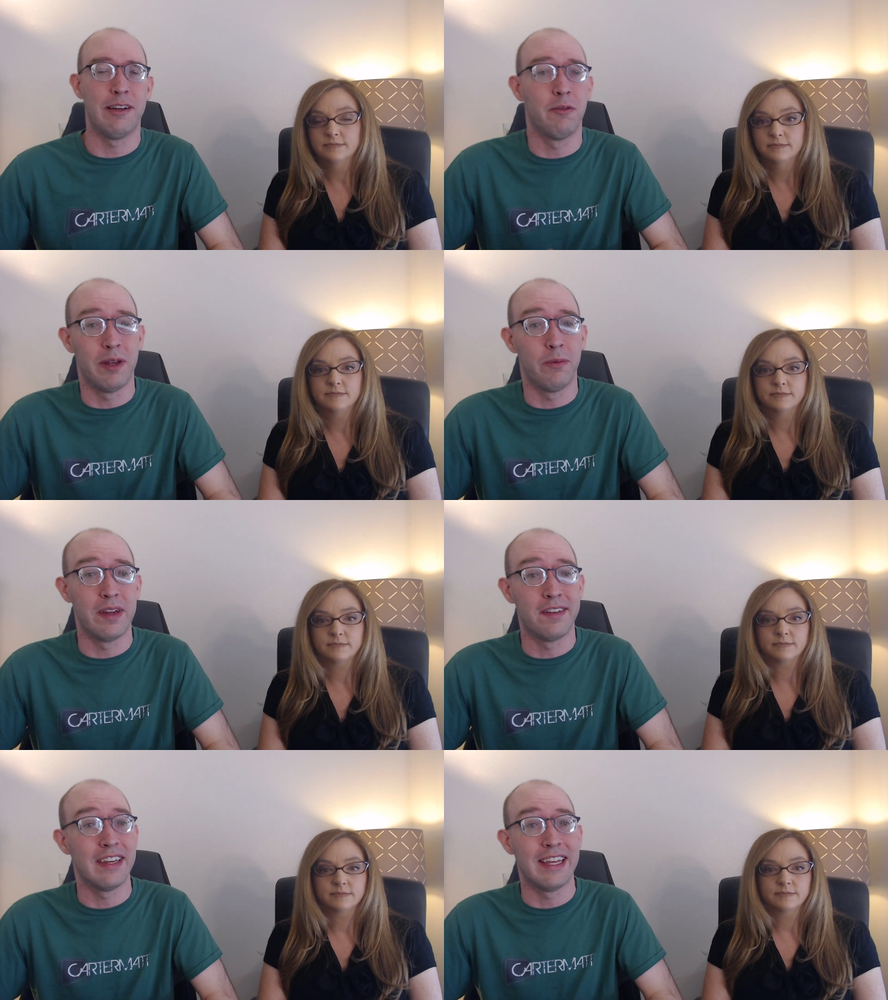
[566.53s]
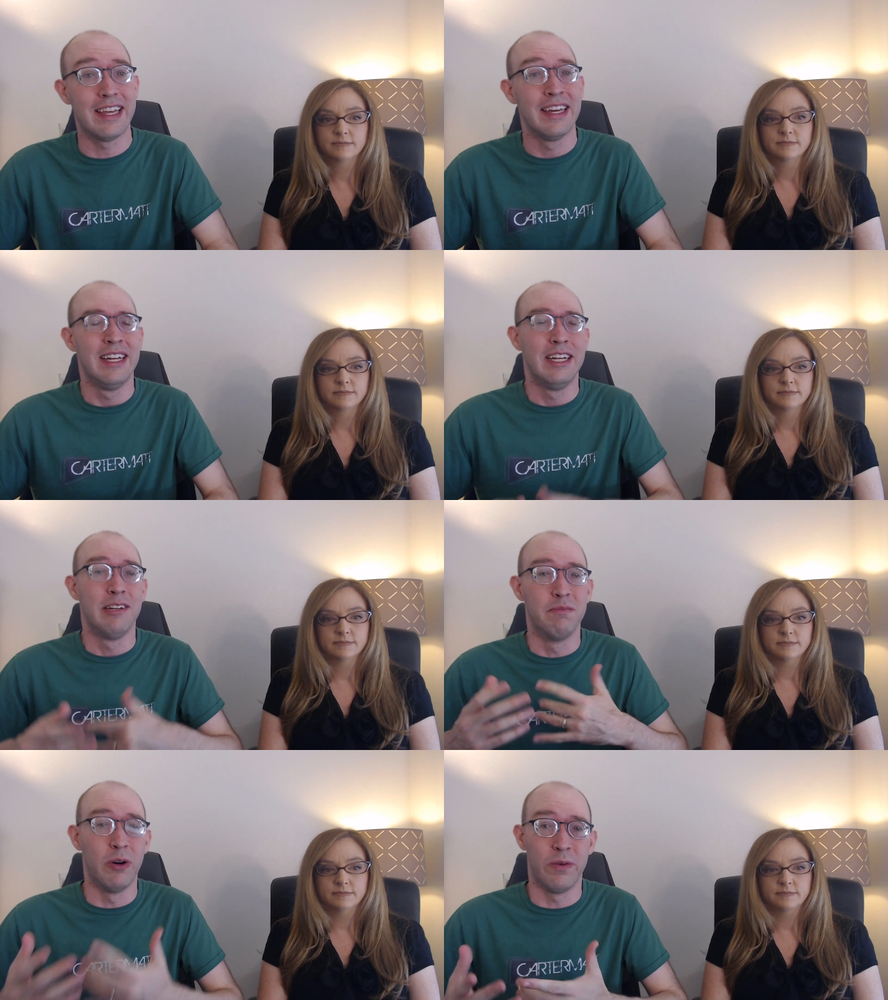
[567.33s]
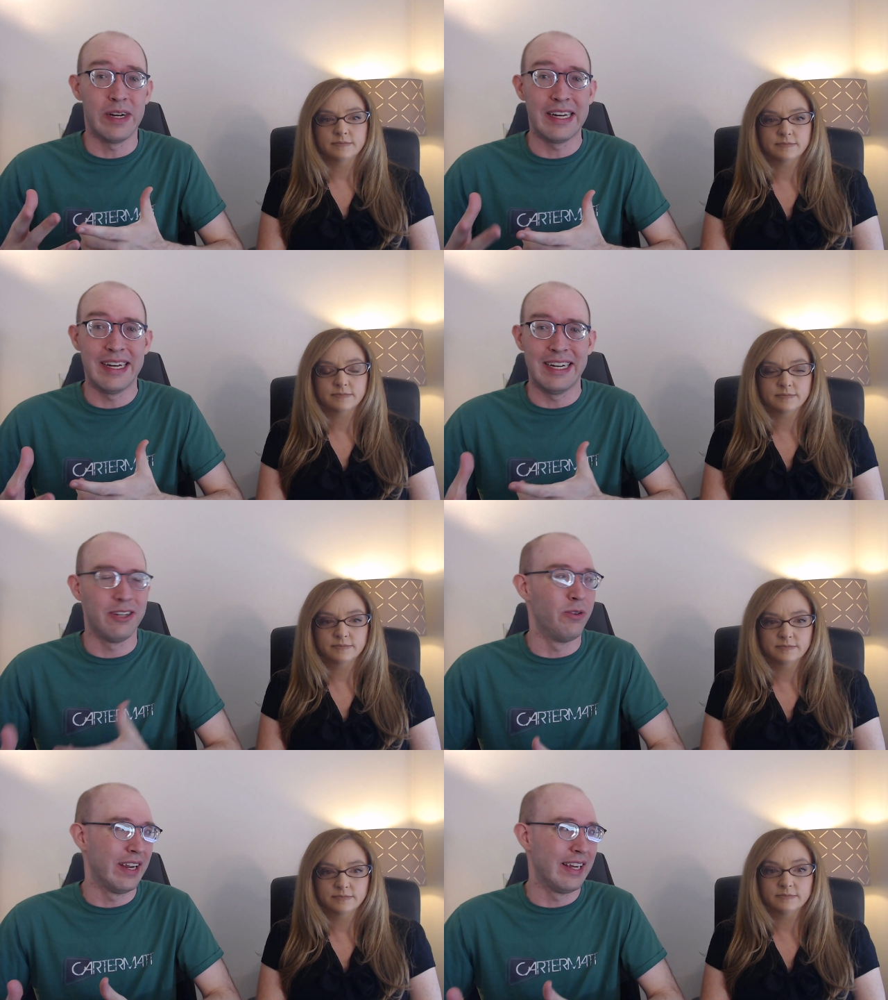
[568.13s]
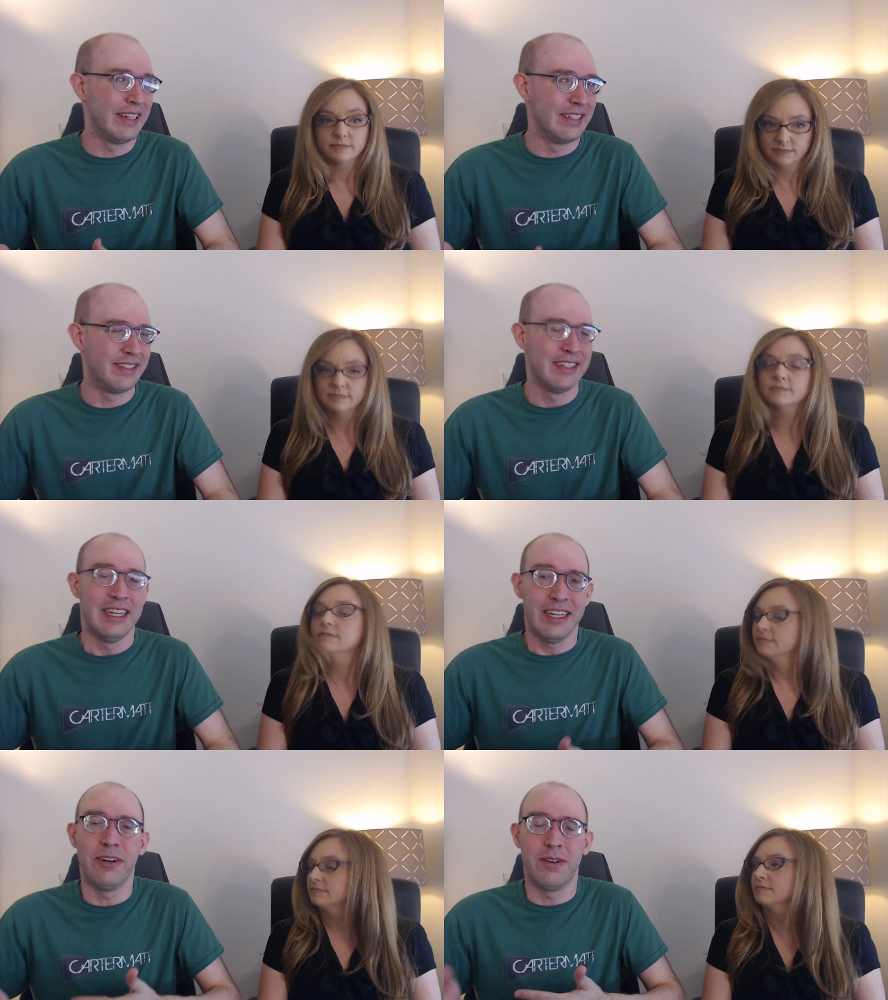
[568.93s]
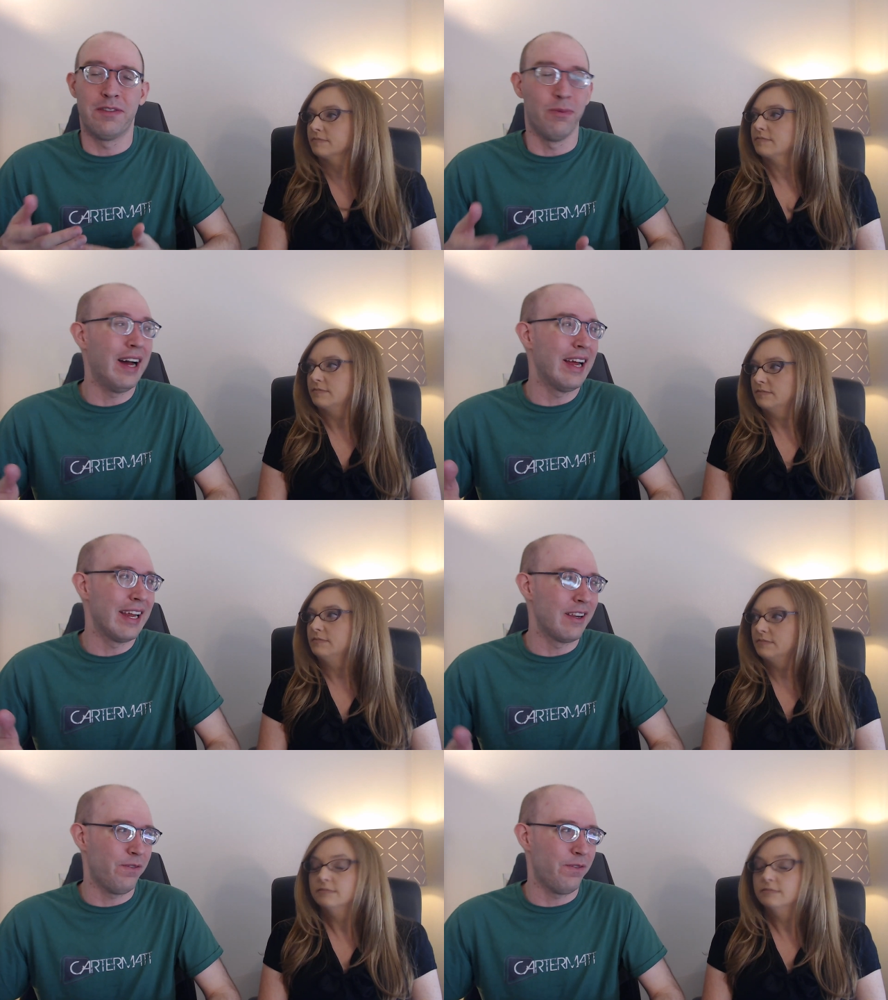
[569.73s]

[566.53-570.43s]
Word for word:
Speaker 1: I mean, we see Maria, who is, you know, his wife.